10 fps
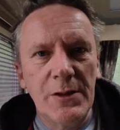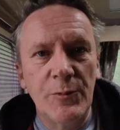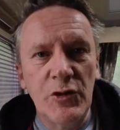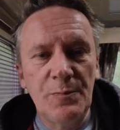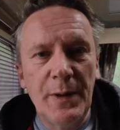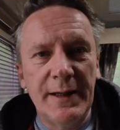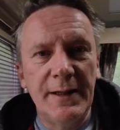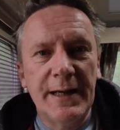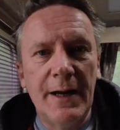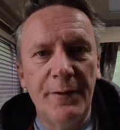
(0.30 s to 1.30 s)
So I'm just back in
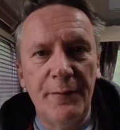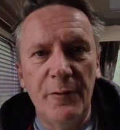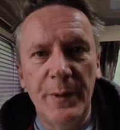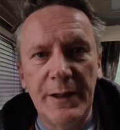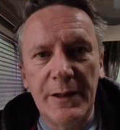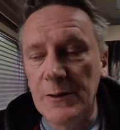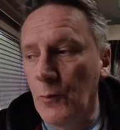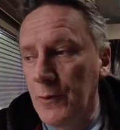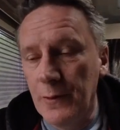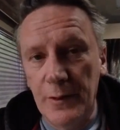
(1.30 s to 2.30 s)
the caravan for a minute because I
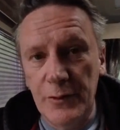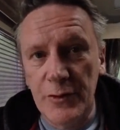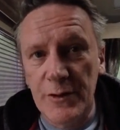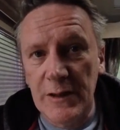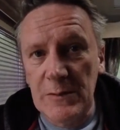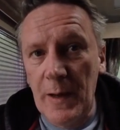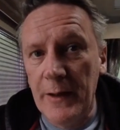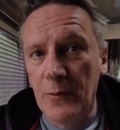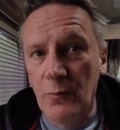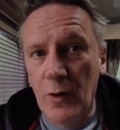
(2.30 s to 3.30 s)
want to just
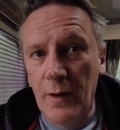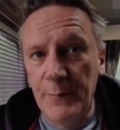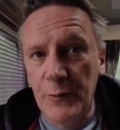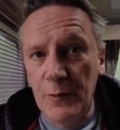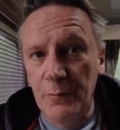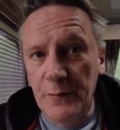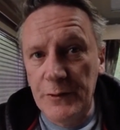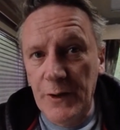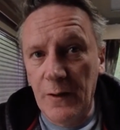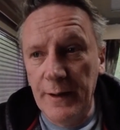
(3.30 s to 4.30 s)
expand on what I'm doing with
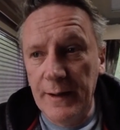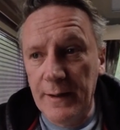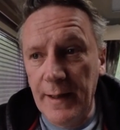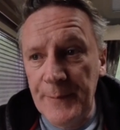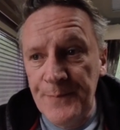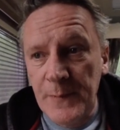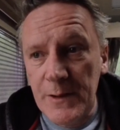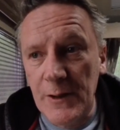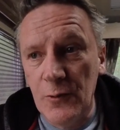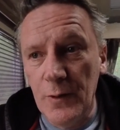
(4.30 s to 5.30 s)
Starlink there.
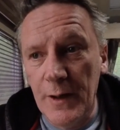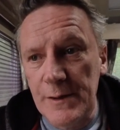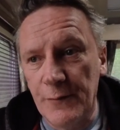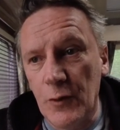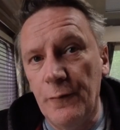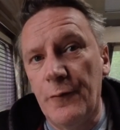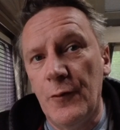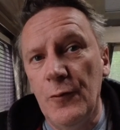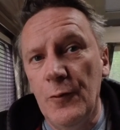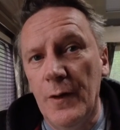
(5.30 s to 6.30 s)
So as I've gone
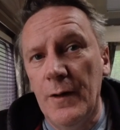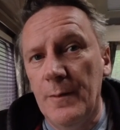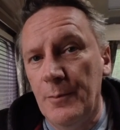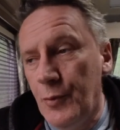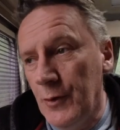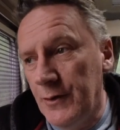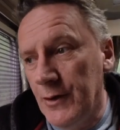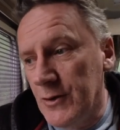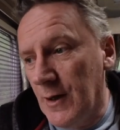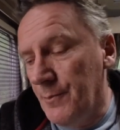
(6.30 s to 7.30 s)
through, put your
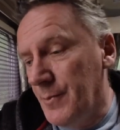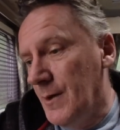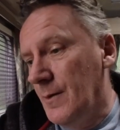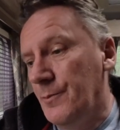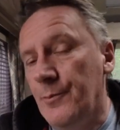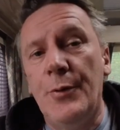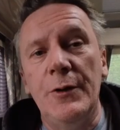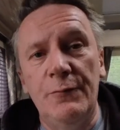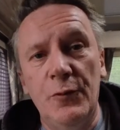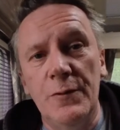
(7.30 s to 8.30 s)
dish up, put
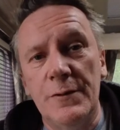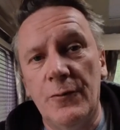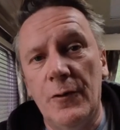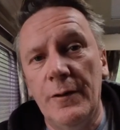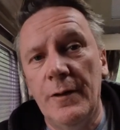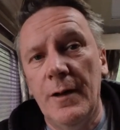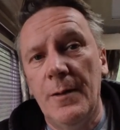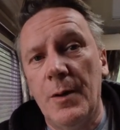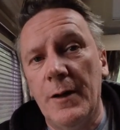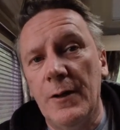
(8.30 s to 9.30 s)
your router on,
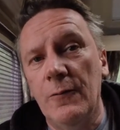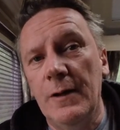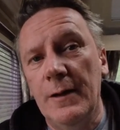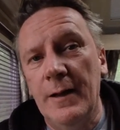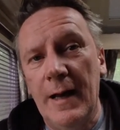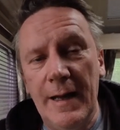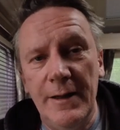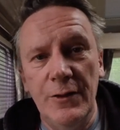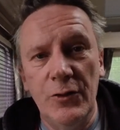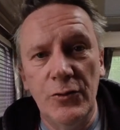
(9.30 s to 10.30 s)
plug it all in,
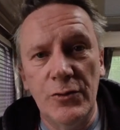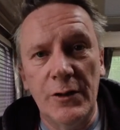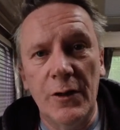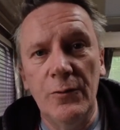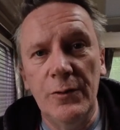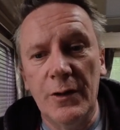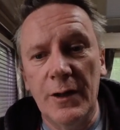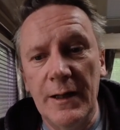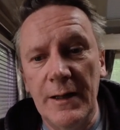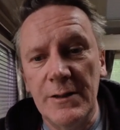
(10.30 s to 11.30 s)
and you're good to go. You can
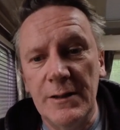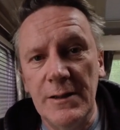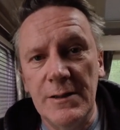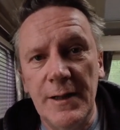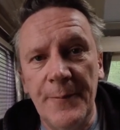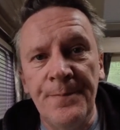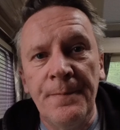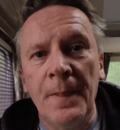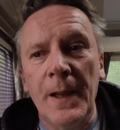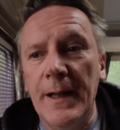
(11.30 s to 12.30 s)
connect to the internet.
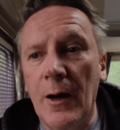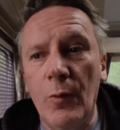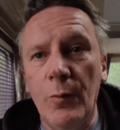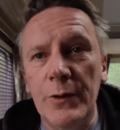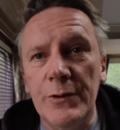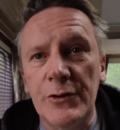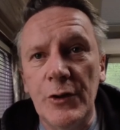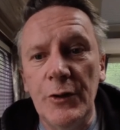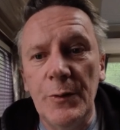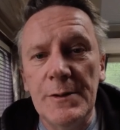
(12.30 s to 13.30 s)
Now what I wanted to
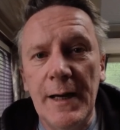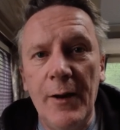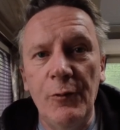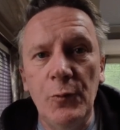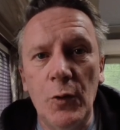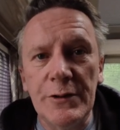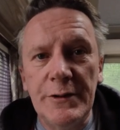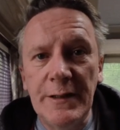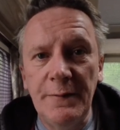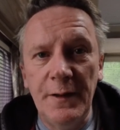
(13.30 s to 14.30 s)
show you is how we watch
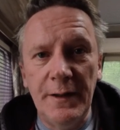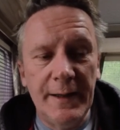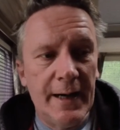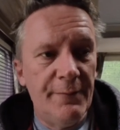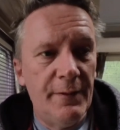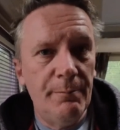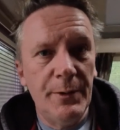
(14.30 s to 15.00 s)
TV in the caravan,